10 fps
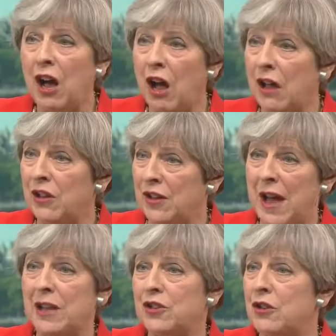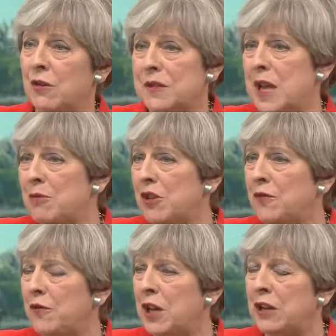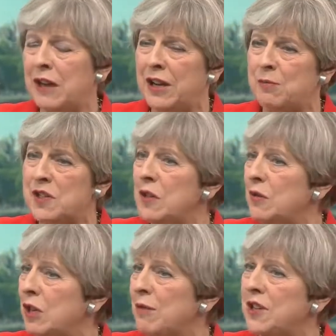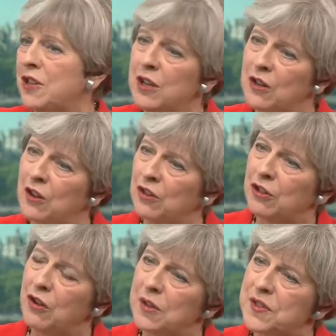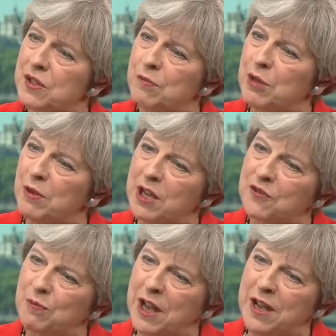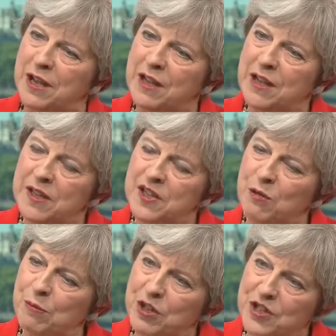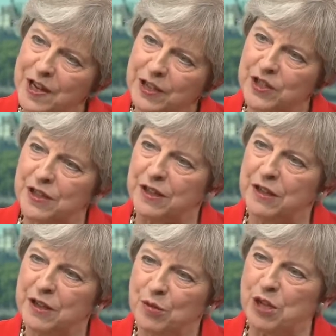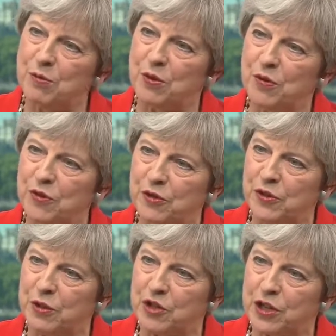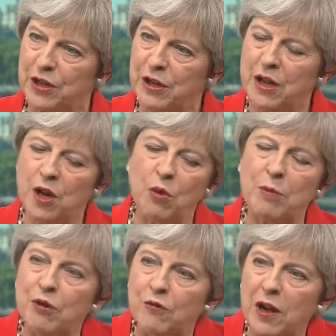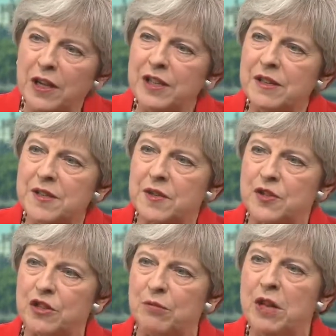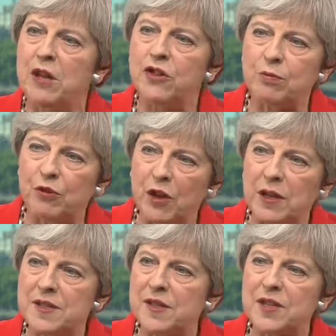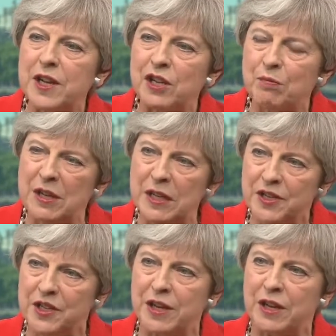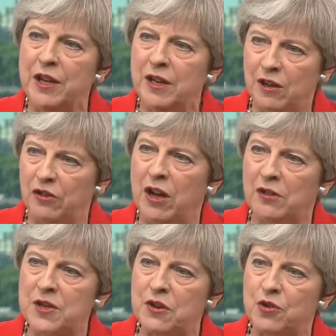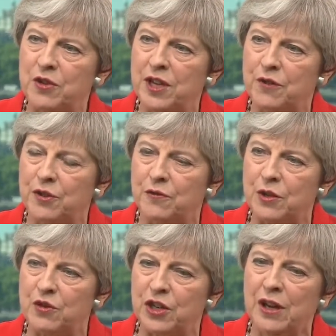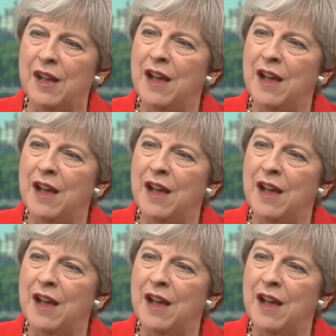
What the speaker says: that concept of an absolute limit on the costs that people have to pay. So we're protecting people for the future. Right. We're providing a system that provides sustainability in our social care for the future.